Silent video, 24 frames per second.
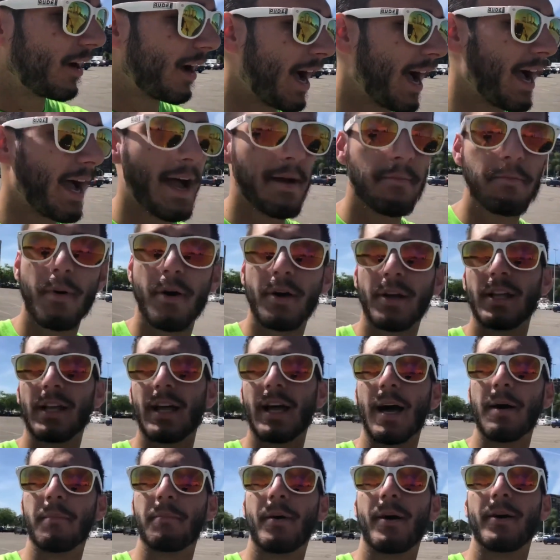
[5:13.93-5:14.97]
I bought
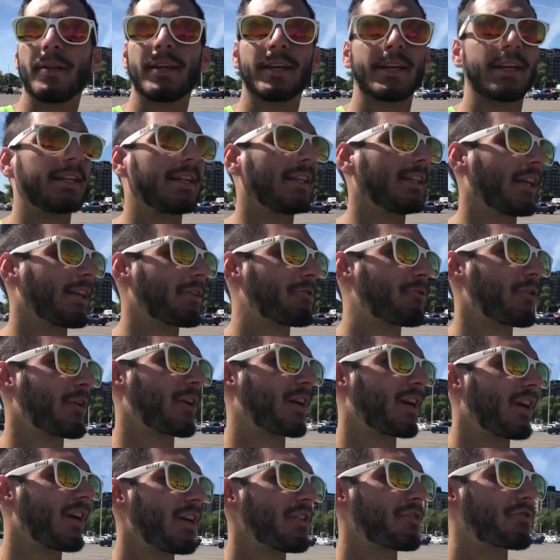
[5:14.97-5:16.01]
a, I bought like an
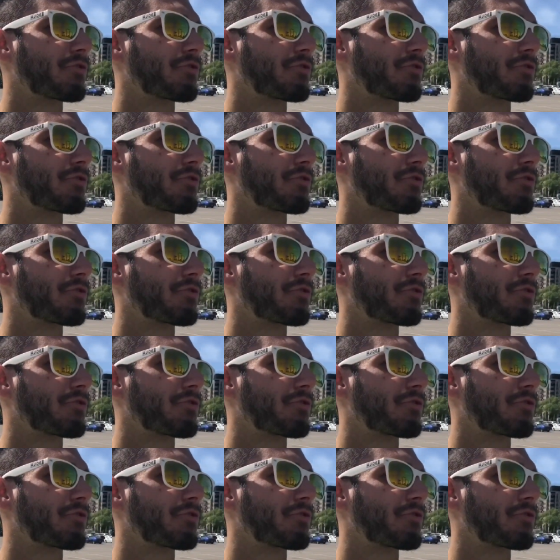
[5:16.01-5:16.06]
electric uh,